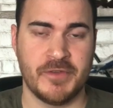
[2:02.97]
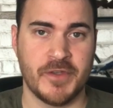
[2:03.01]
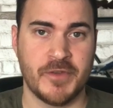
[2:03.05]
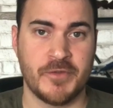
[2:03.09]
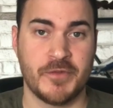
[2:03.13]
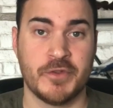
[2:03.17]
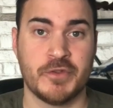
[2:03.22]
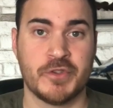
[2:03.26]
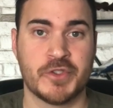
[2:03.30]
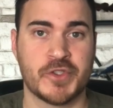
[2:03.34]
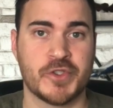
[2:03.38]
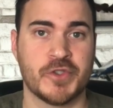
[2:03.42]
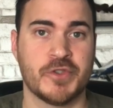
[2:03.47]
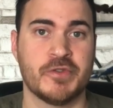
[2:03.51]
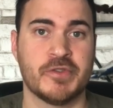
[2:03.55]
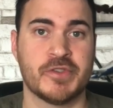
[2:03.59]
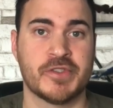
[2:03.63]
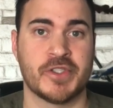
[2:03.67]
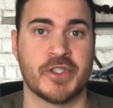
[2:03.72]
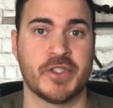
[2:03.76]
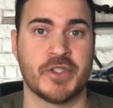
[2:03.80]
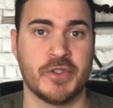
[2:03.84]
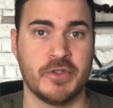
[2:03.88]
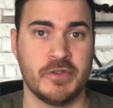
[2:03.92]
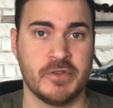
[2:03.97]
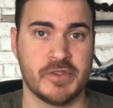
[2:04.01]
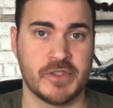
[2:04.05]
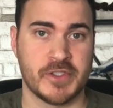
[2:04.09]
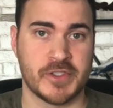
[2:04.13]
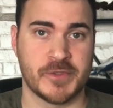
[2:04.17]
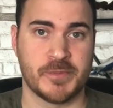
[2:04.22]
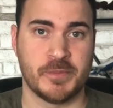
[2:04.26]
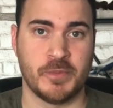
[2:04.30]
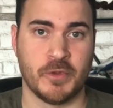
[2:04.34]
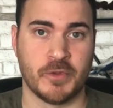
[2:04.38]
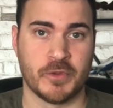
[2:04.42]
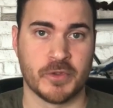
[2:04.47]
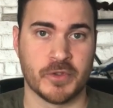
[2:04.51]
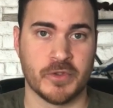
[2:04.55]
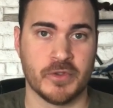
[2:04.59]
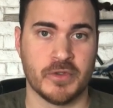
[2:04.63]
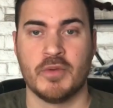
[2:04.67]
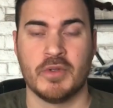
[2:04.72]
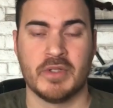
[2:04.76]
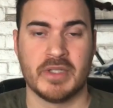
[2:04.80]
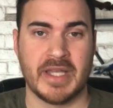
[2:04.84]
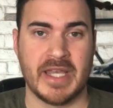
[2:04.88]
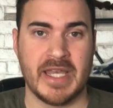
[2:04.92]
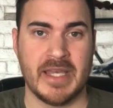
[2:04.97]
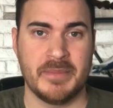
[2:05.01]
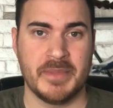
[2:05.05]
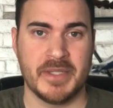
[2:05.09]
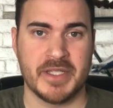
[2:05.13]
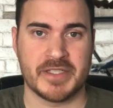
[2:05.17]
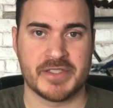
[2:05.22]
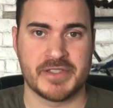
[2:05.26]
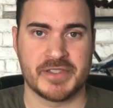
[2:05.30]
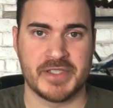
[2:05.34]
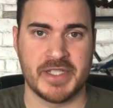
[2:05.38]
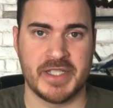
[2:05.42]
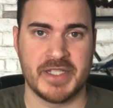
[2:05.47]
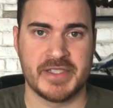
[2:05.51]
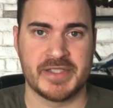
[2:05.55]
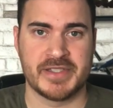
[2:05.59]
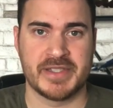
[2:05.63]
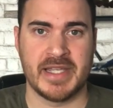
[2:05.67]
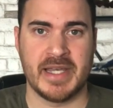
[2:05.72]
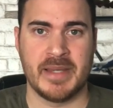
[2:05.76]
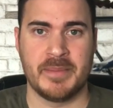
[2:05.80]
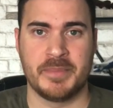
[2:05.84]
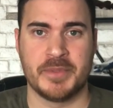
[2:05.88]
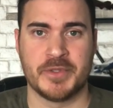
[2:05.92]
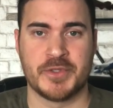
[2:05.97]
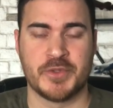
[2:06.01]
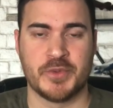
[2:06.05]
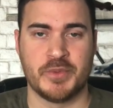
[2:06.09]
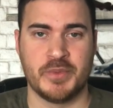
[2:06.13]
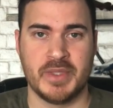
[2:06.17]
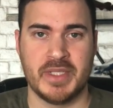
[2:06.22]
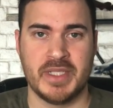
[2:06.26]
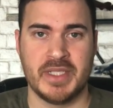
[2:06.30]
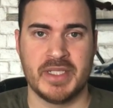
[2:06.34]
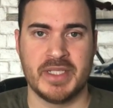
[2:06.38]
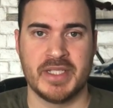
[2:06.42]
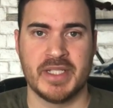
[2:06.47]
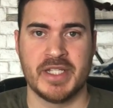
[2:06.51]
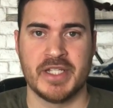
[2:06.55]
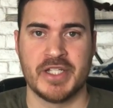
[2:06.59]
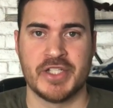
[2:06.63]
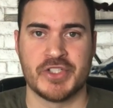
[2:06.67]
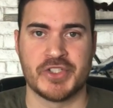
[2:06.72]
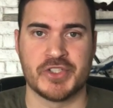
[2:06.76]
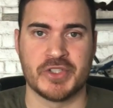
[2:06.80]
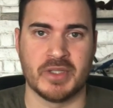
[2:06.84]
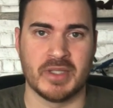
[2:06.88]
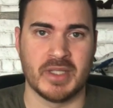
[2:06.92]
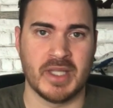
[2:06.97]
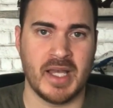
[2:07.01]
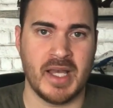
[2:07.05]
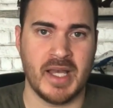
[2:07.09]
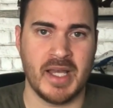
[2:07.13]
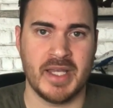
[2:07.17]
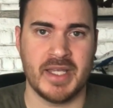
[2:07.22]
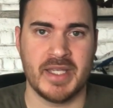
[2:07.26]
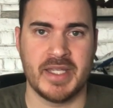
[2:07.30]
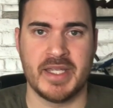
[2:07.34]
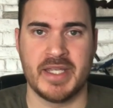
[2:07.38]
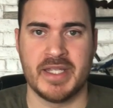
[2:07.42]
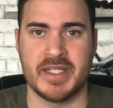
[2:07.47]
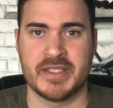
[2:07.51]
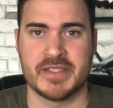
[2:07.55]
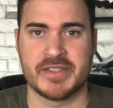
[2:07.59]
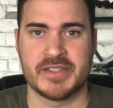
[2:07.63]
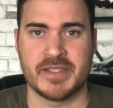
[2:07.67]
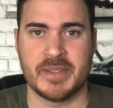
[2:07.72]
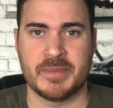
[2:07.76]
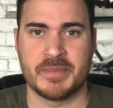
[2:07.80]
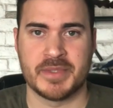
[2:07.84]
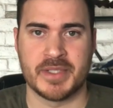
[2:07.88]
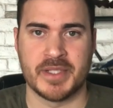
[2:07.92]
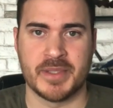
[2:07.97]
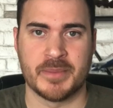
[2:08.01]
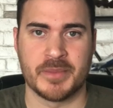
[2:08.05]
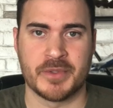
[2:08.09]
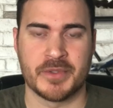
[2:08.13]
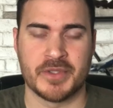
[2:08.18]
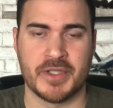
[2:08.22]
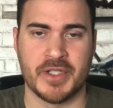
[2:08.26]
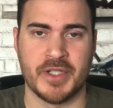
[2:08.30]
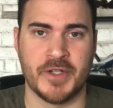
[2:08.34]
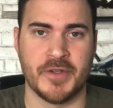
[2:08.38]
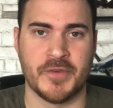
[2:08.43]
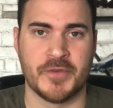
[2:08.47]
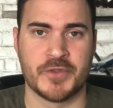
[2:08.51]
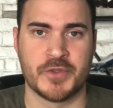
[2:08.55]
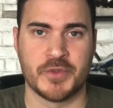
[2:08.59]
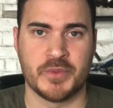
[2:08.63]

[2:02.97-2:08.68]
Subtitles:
if you choose to use this portal. Well, Amex states that between July and September of